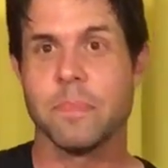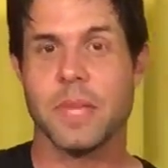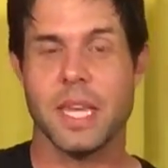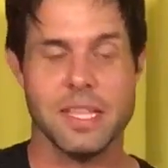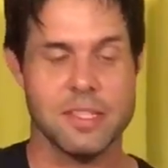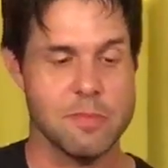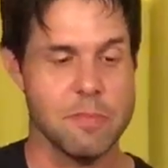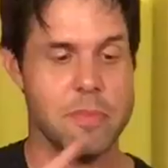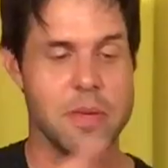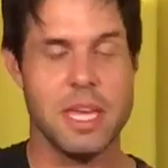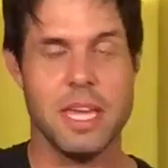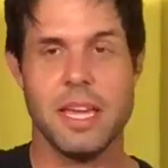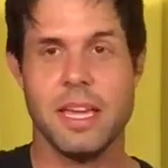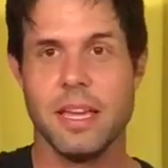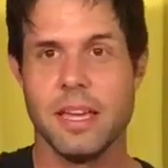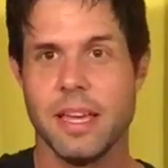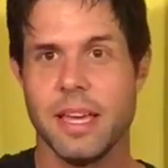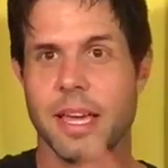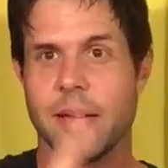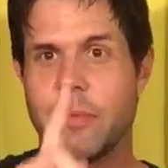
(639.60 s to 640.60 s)
it's me
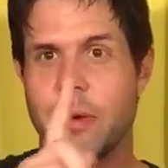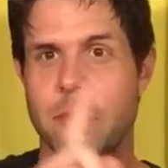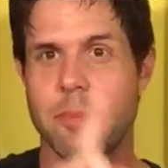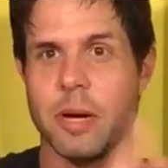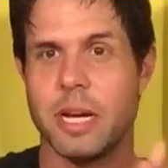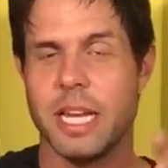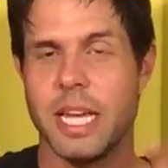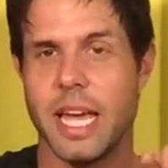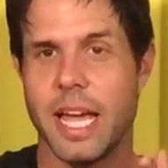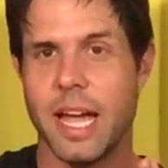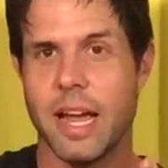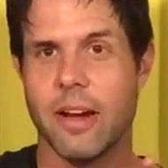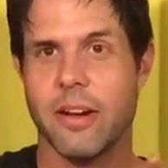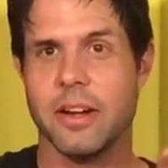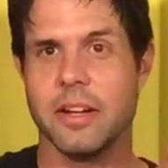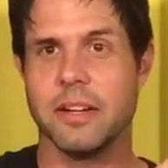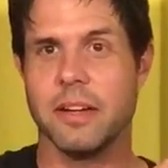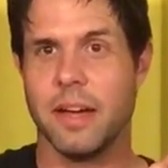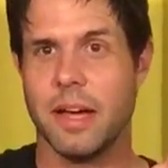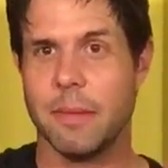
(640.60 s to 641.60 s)
and my buddy
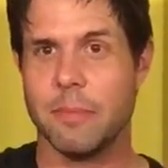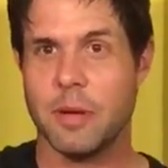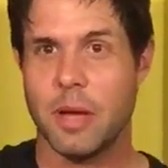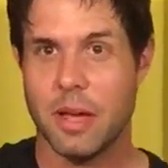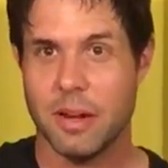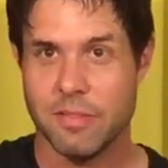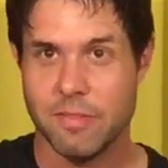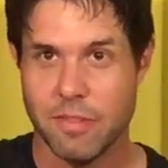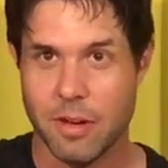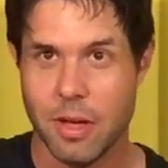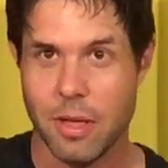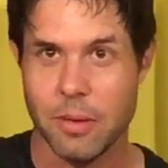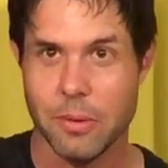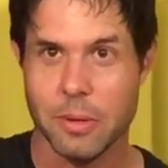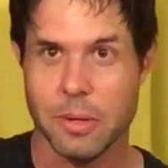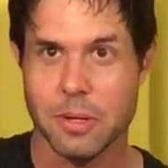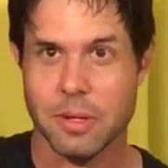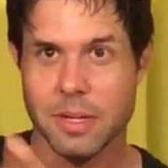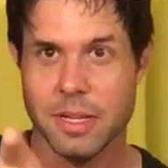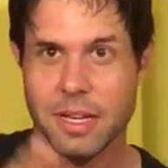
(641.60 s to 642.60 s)
Aaron. I'm not a
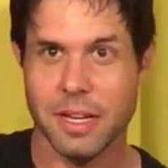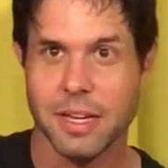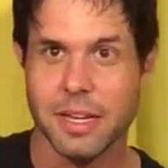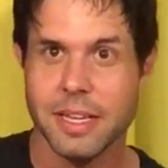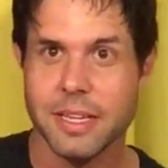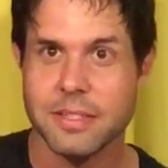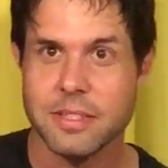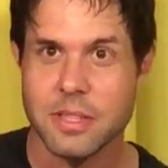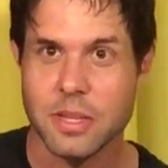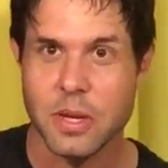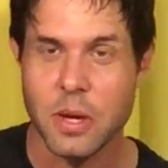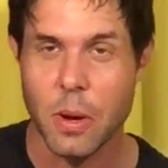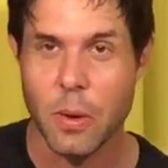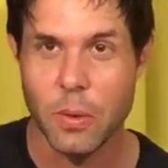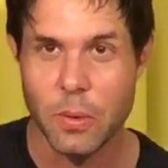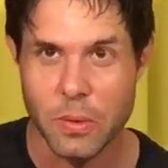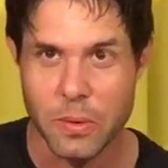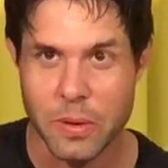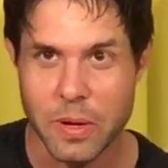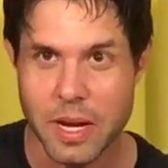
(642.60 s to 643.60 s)
follower. He's the
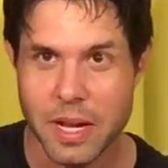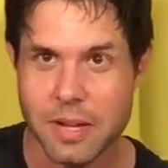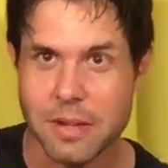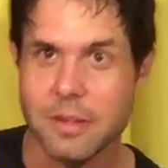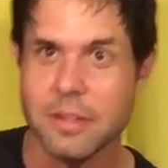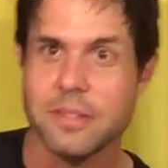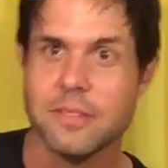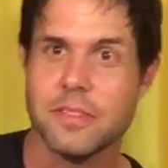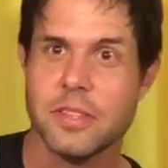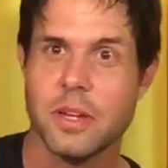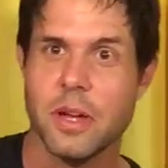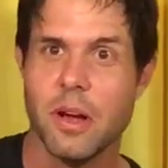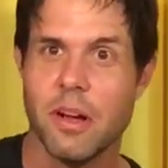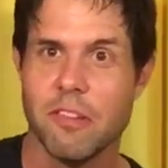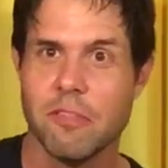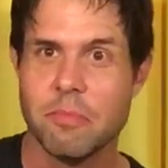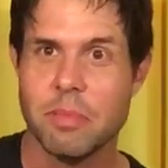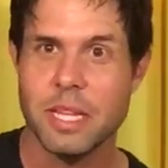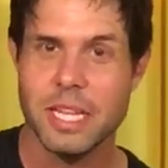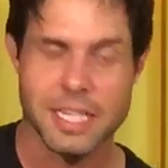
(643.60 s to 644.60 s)
co-creator of the
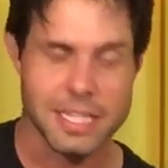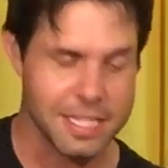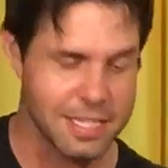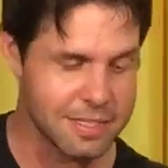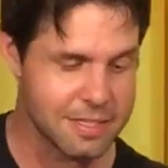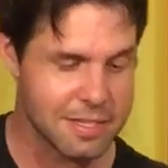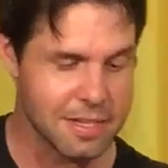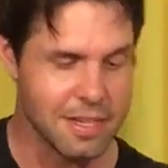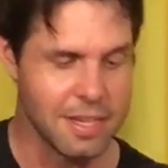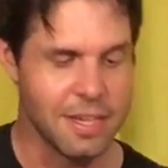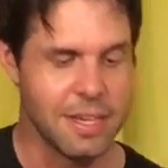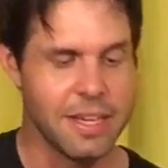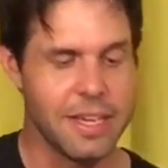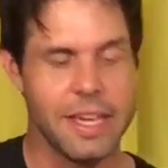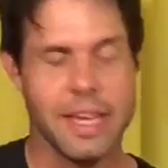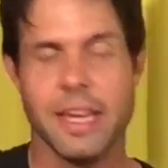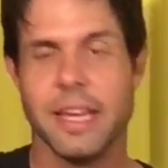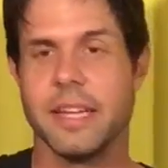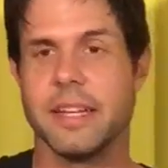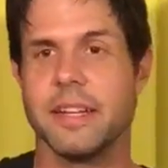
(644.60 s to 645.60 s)
golf playlist.
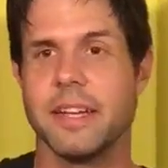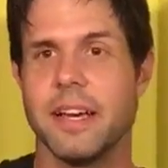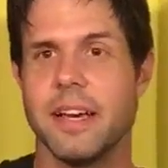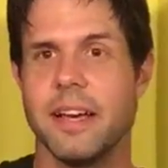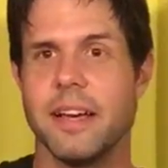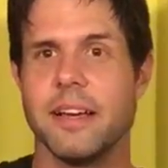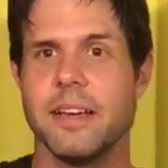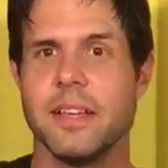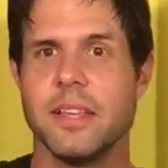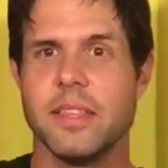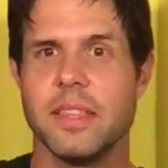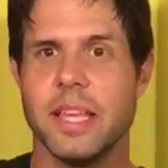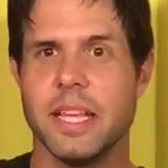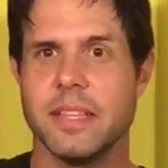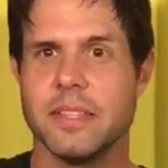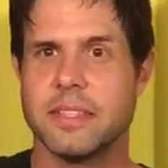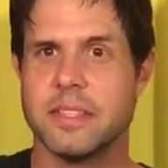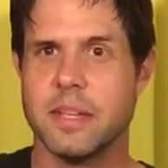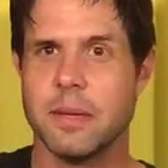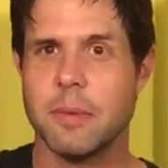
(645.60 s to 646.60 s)
And
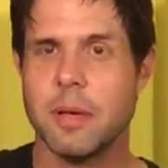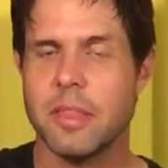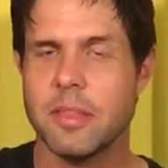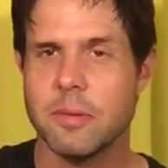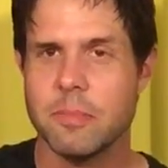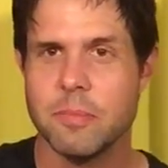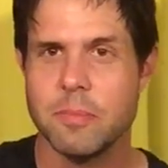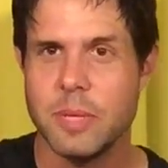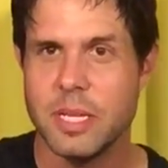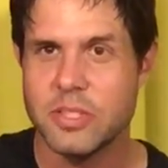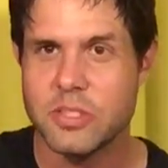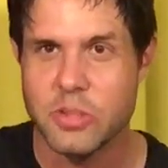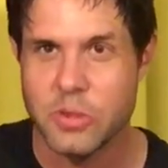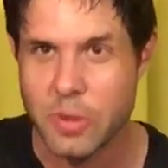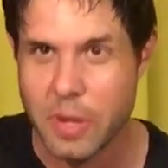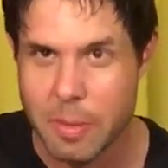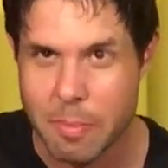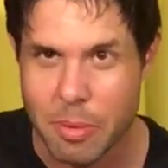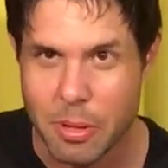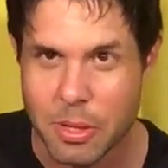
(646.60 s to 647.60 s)
then some other
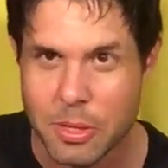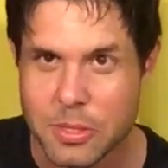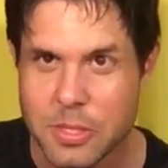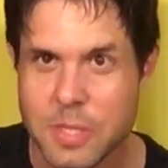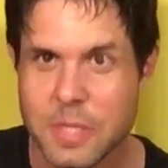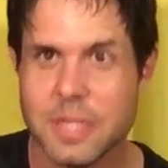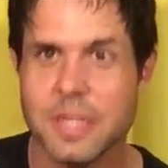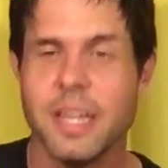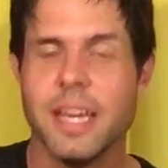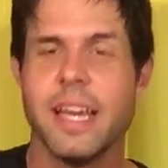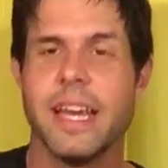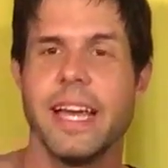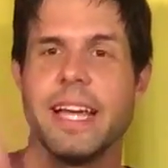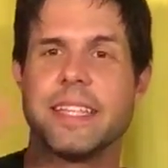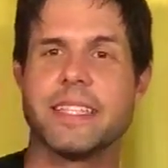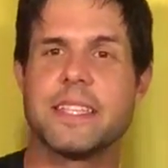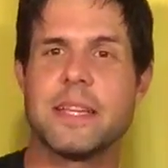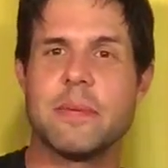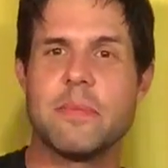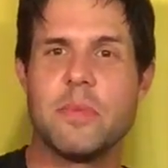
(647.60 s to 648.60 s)
mystery person
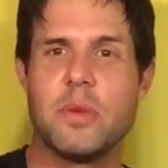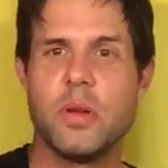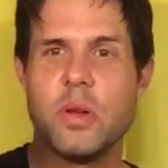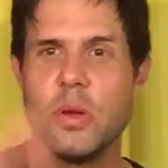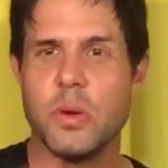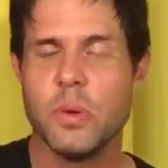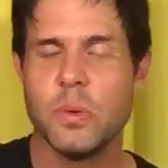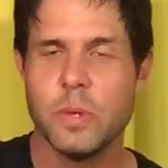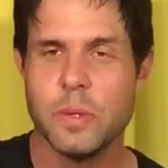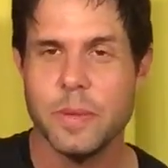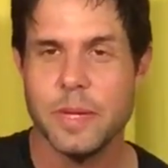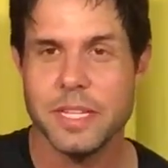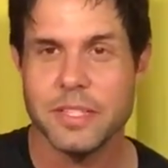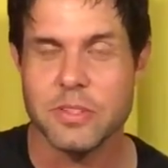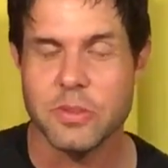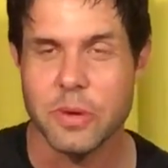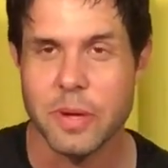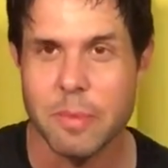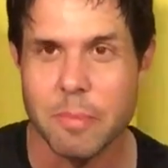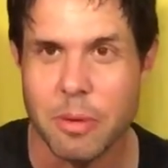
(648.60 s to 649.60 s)
and some new
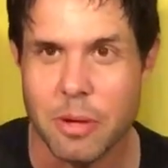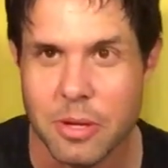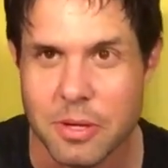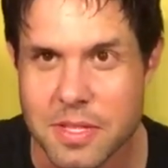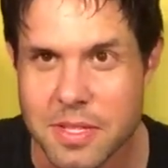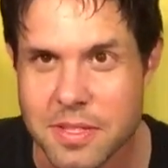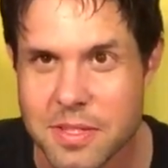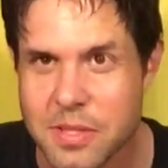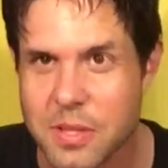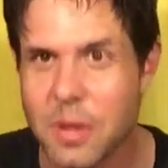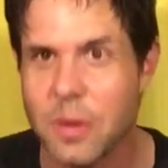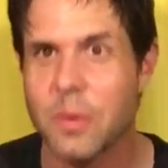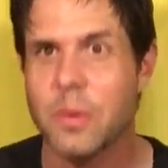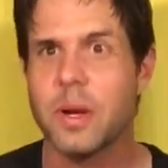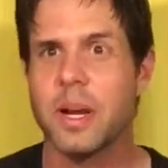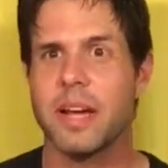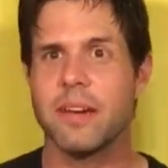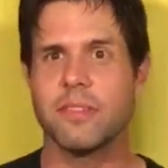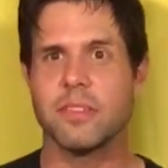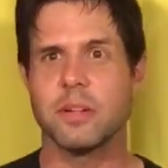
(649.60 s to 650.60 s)
mystery person. So
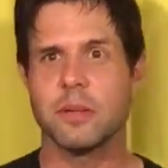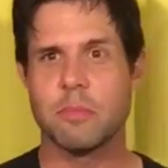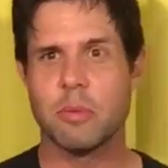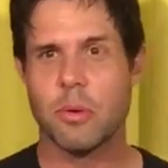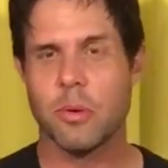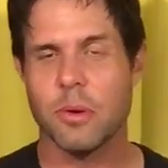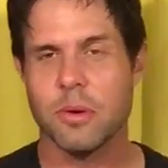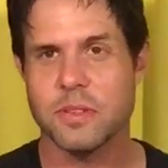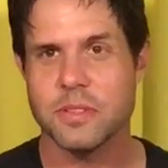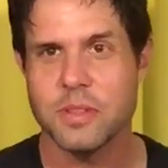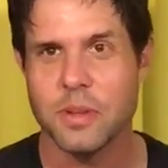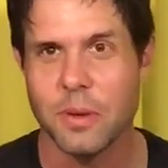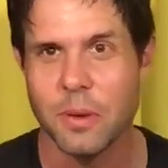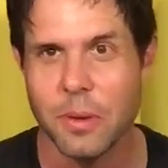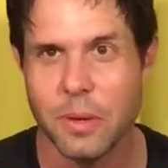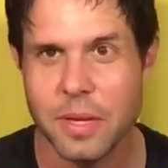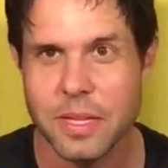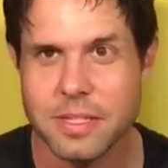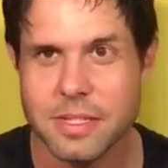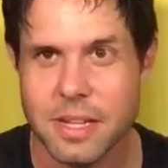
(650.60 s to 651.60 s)
whatever poor
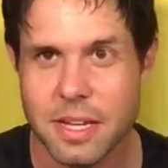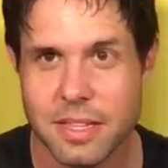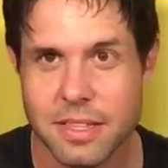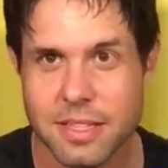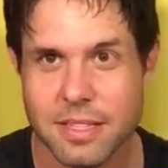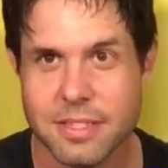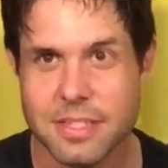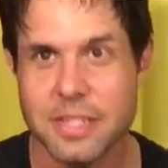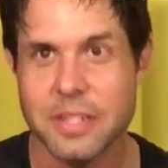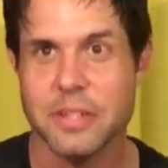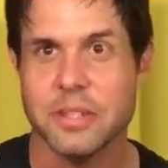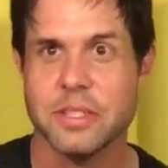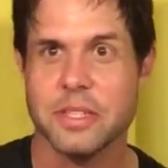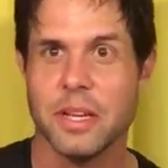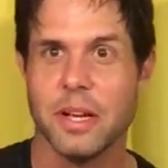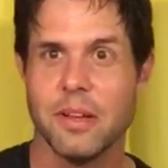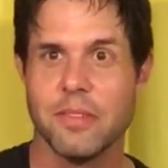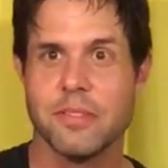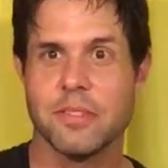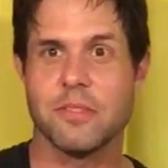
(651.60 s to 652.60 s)
soul has done this to
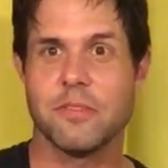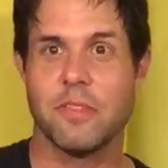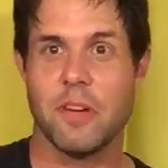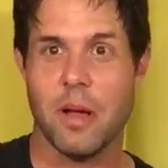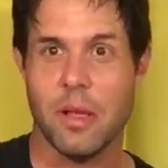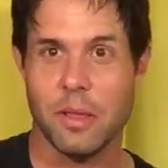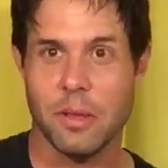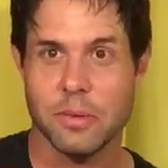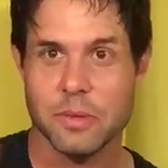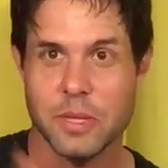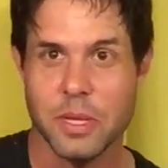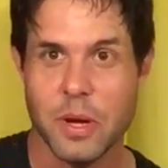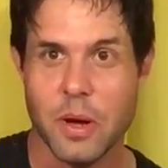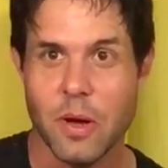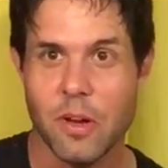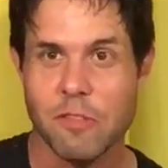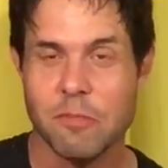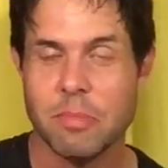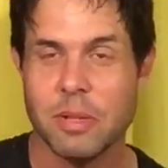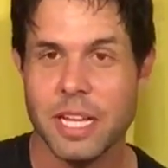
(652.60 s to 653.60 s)
yourself and followed the
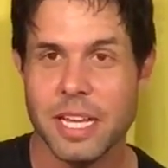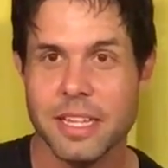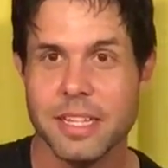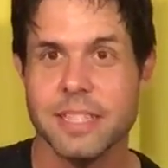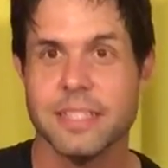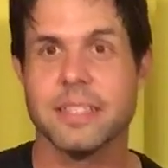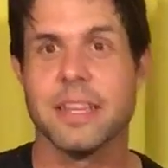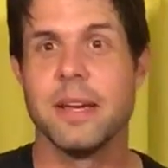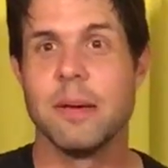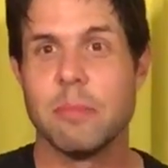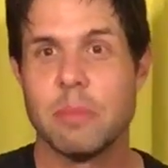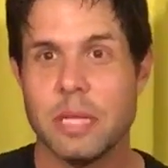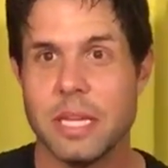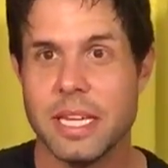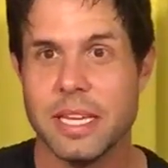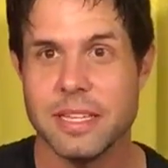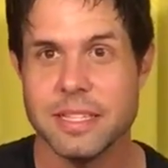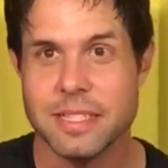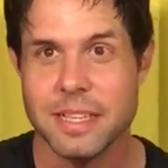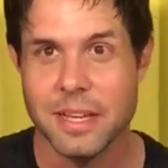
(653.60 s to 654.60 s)
golf playlist,
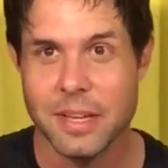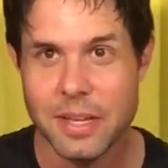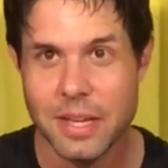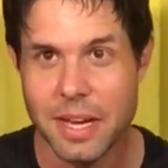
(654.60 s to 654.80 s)
please